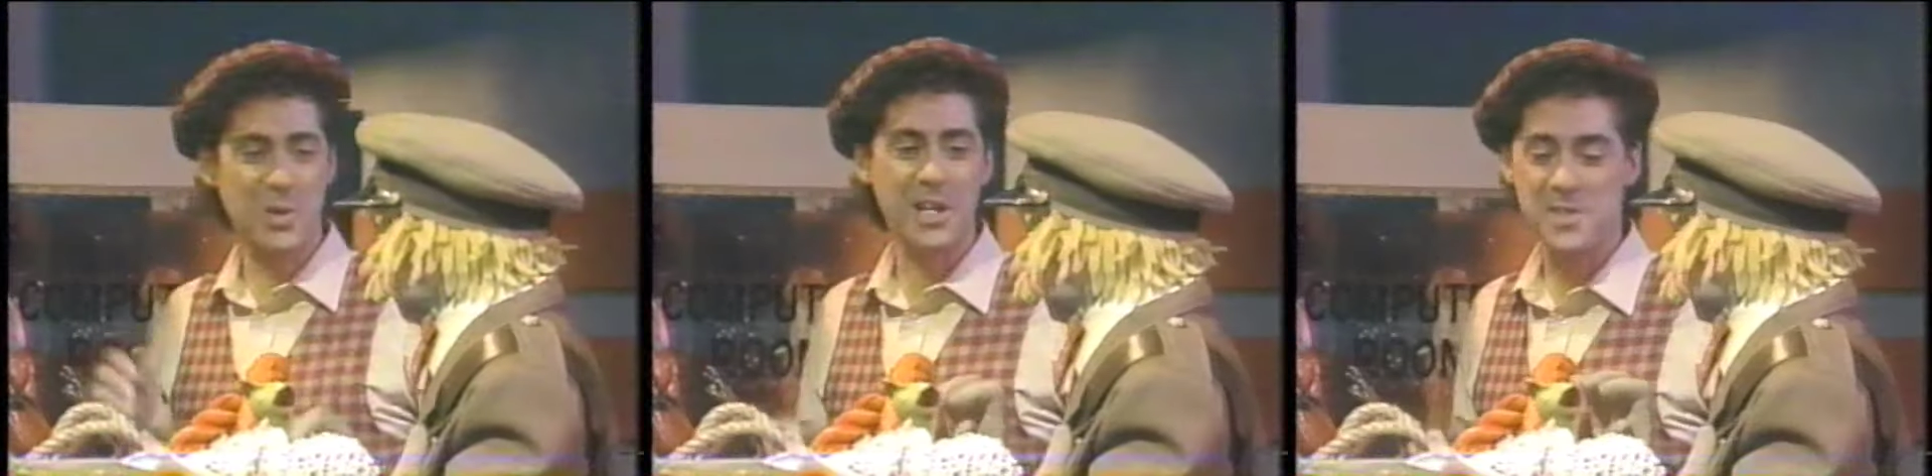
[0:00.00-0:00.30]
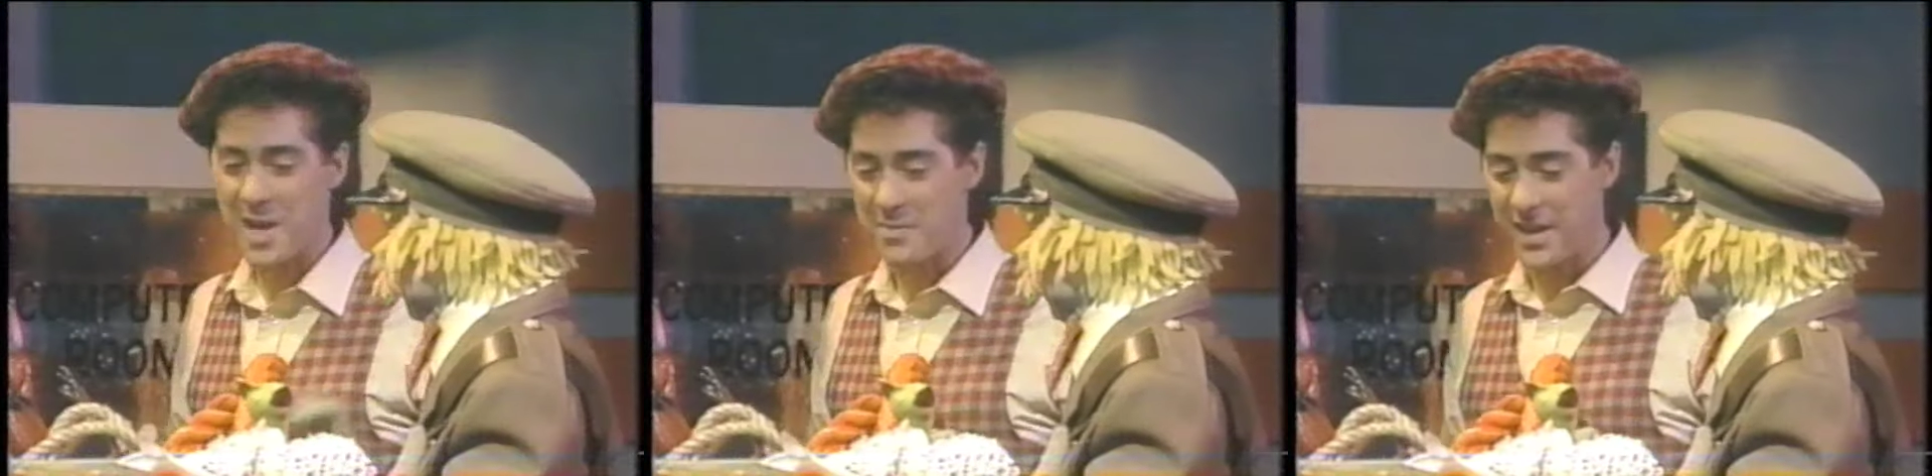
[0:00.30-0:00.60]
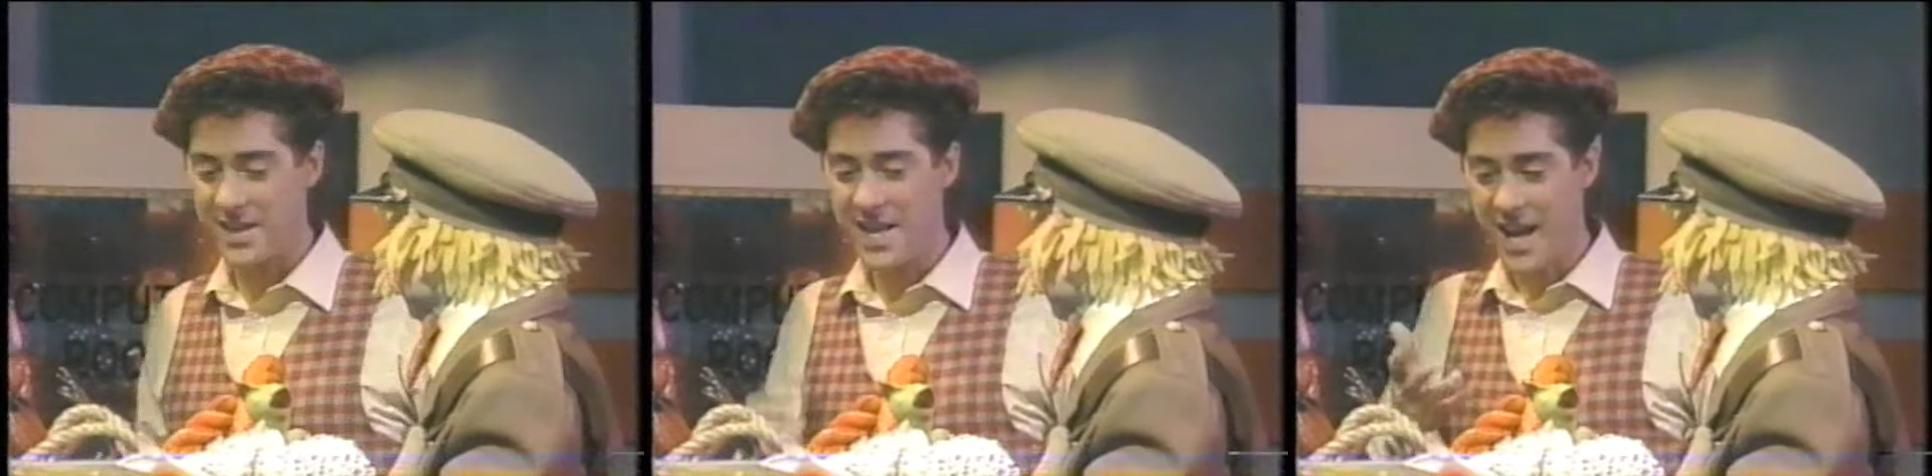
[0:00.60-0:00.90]
sorry, Sam.
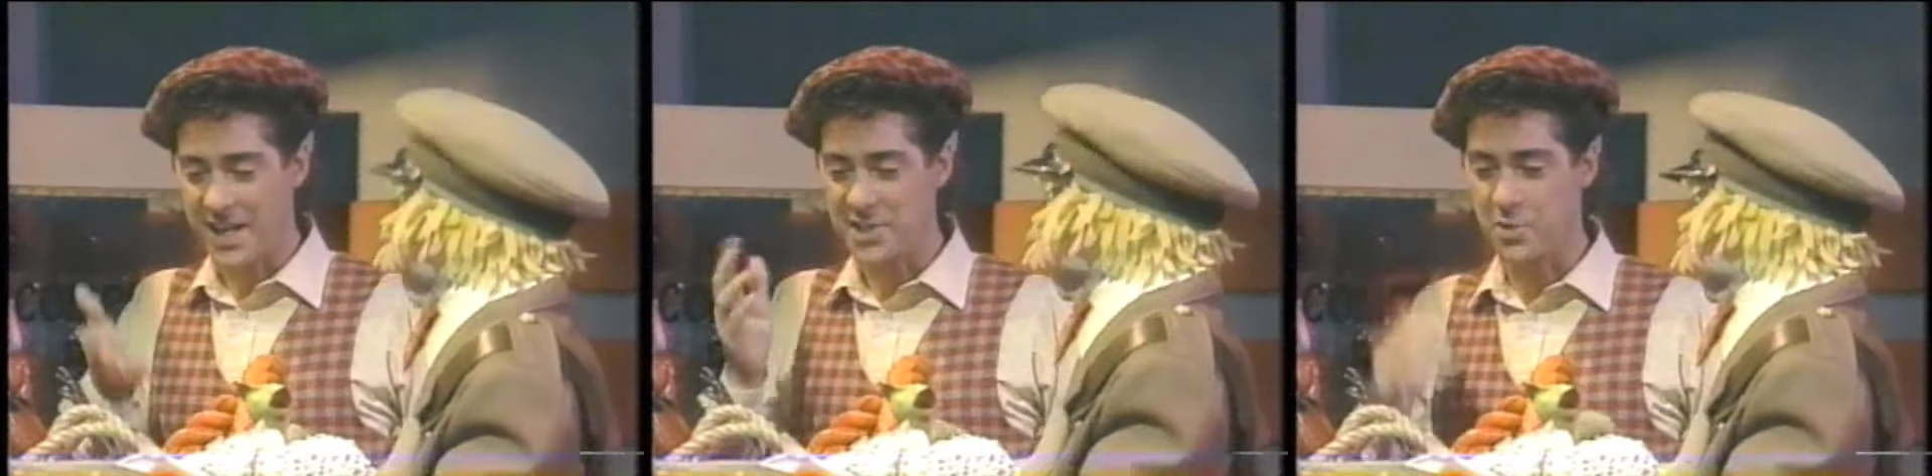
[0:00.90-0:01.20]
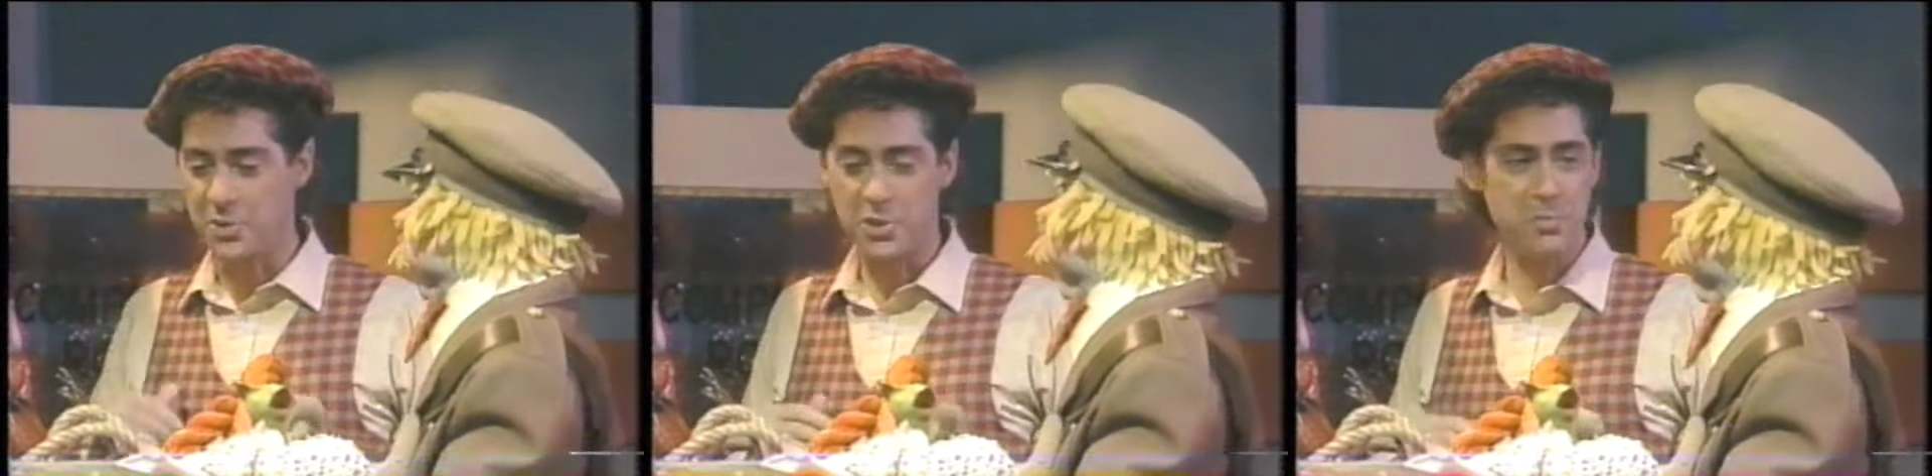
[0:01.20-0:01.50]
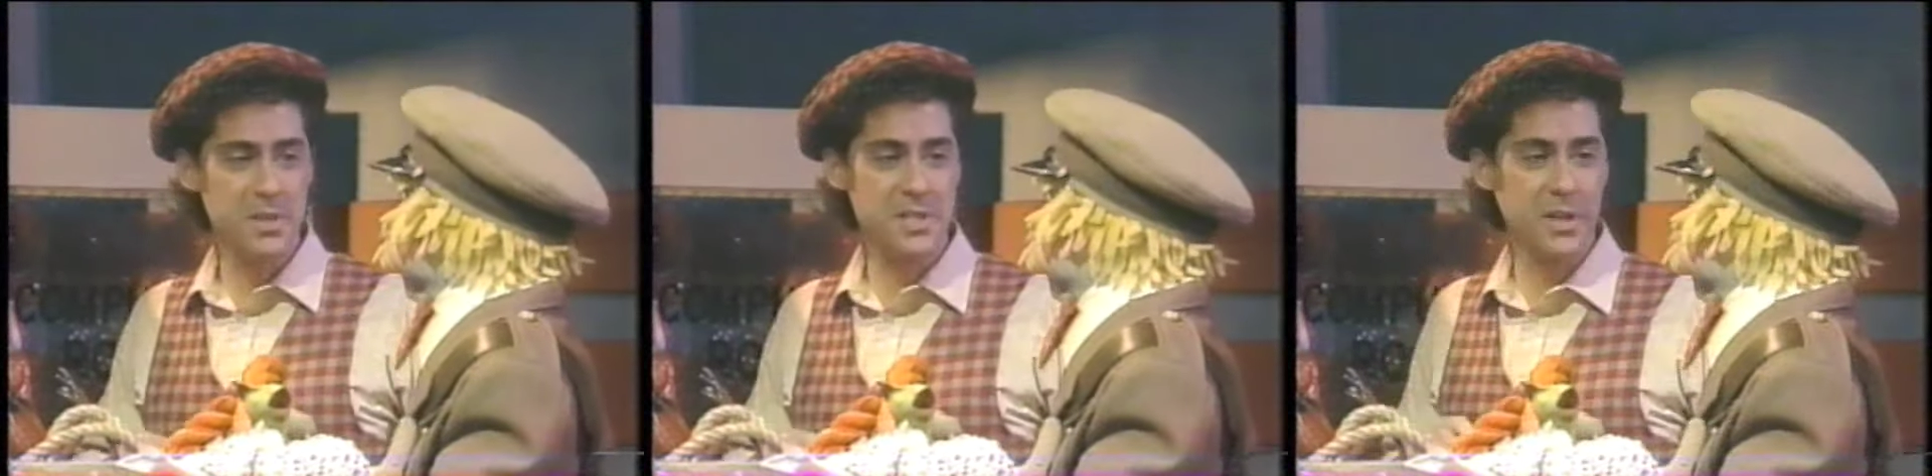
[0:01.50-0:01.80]
I guess you were
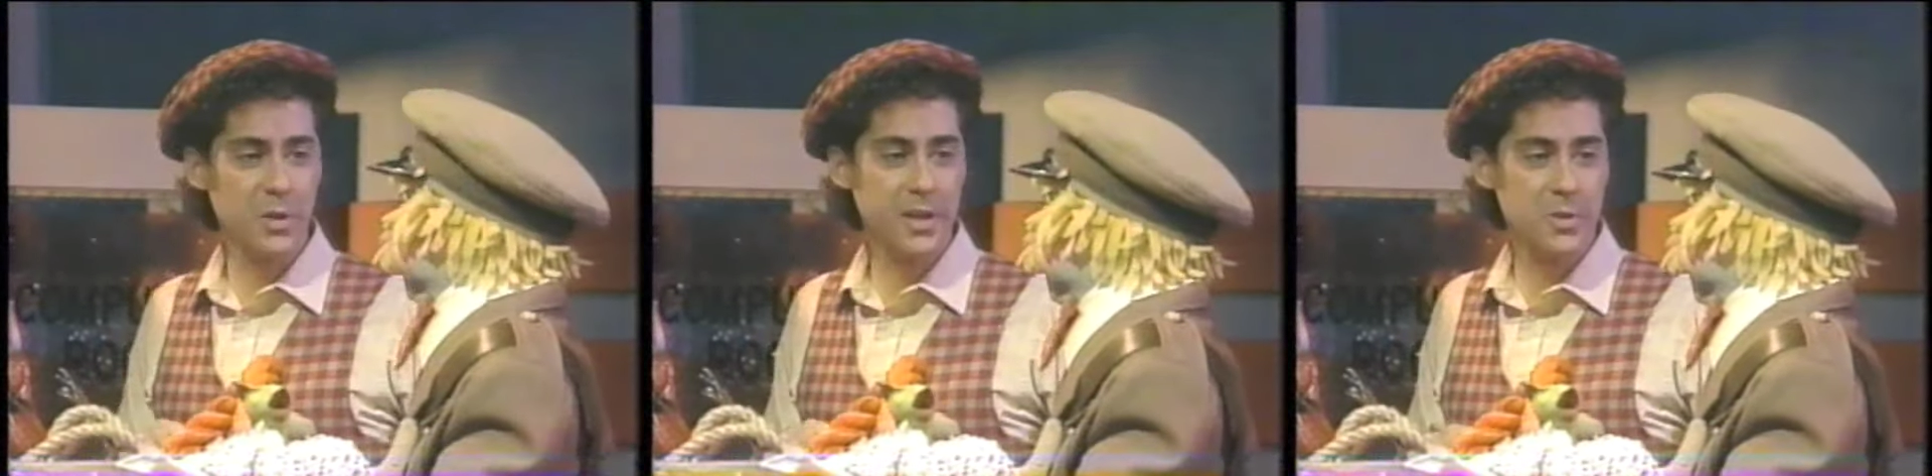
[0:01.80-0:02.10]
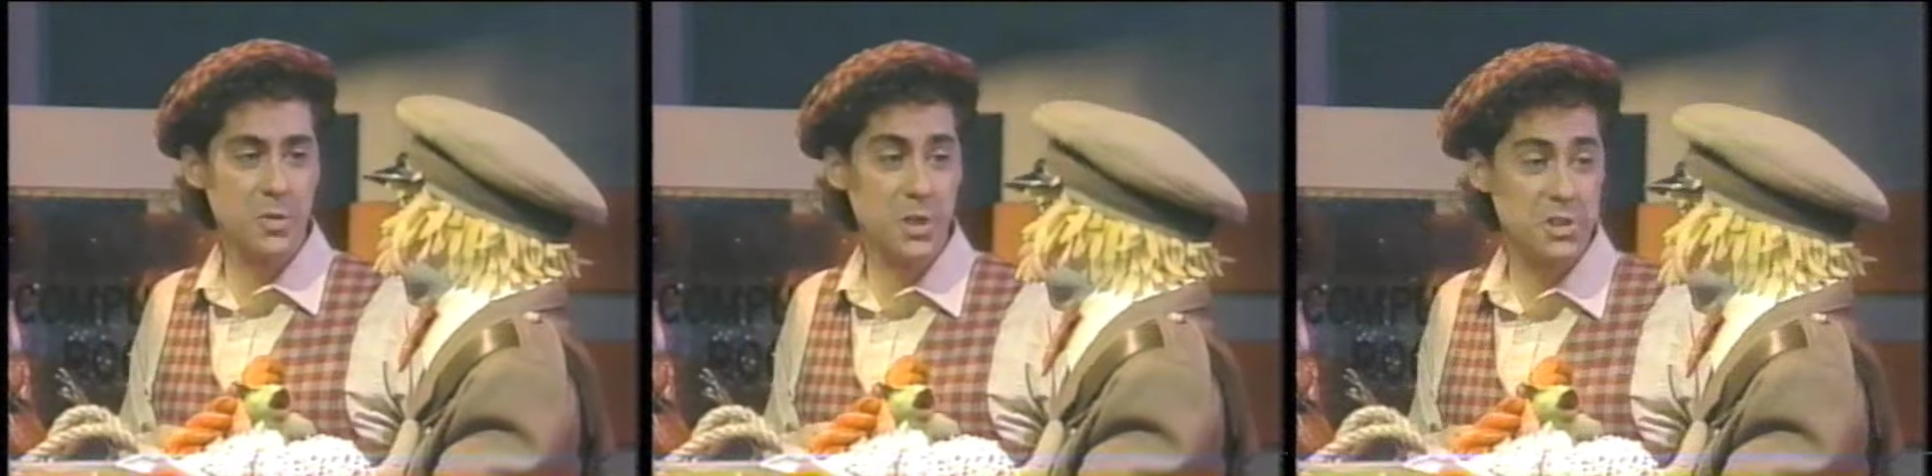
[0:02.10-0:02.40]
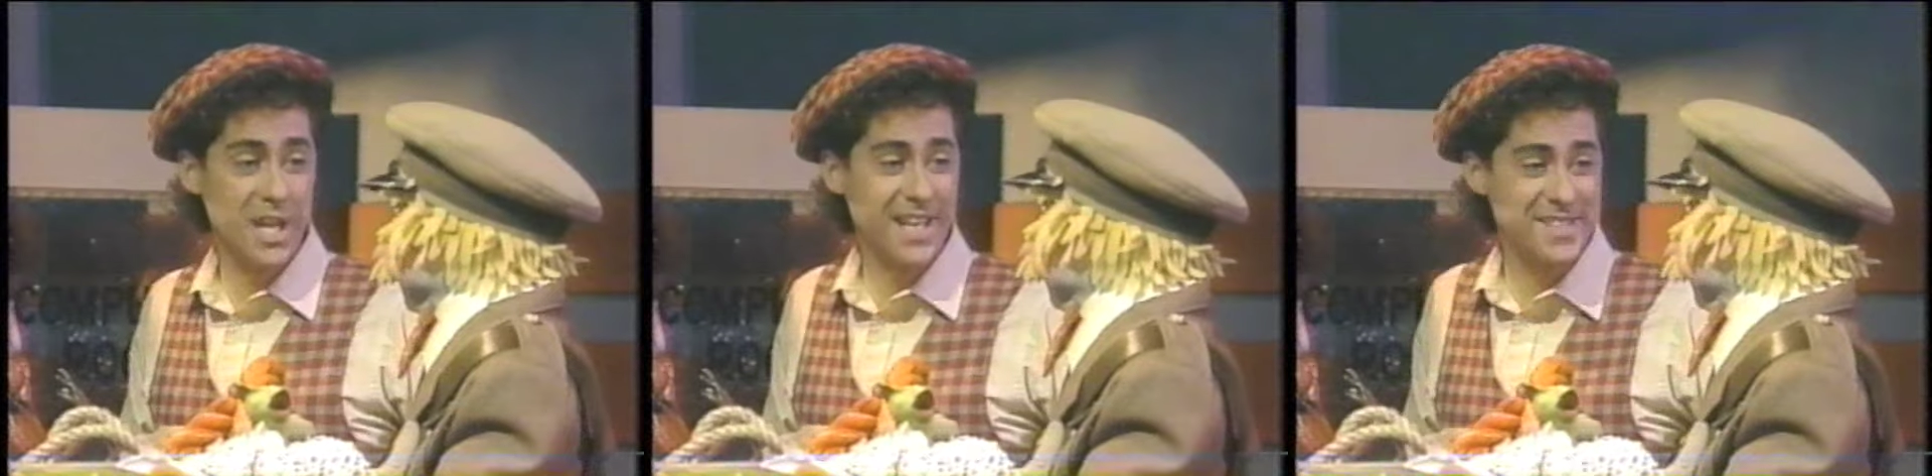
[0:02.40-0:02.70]
too busy looking through
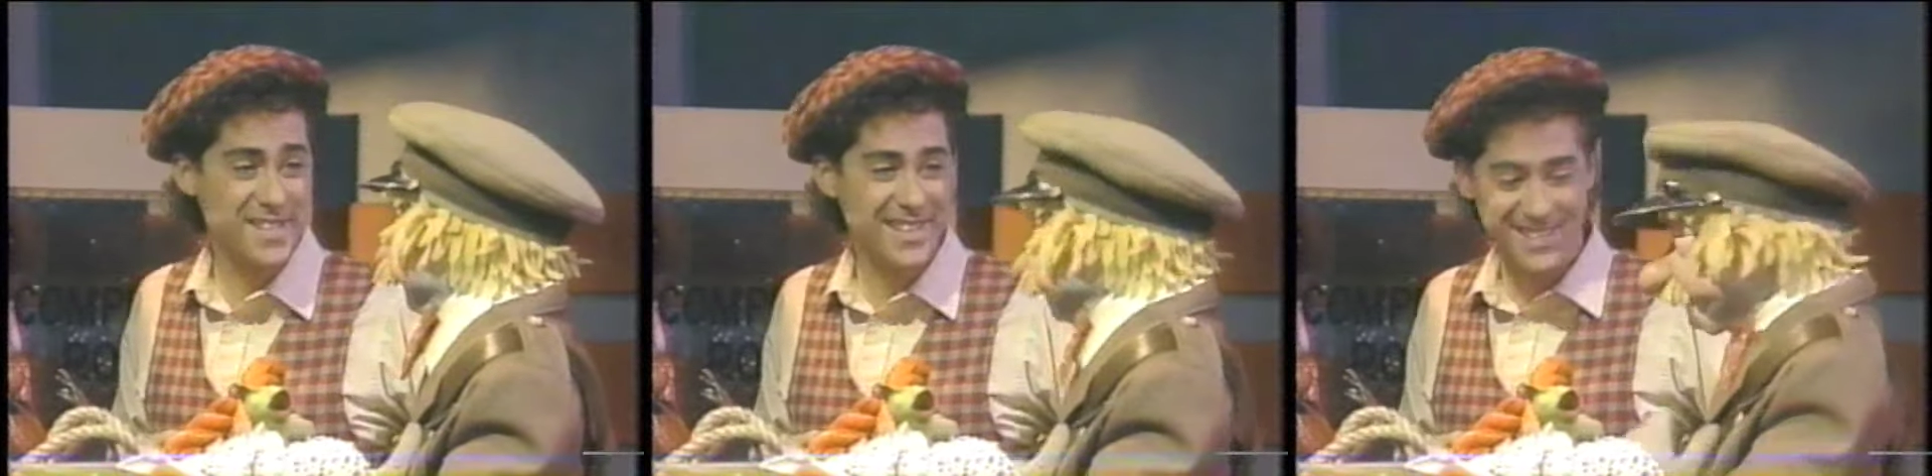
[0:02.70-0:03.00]
your chest.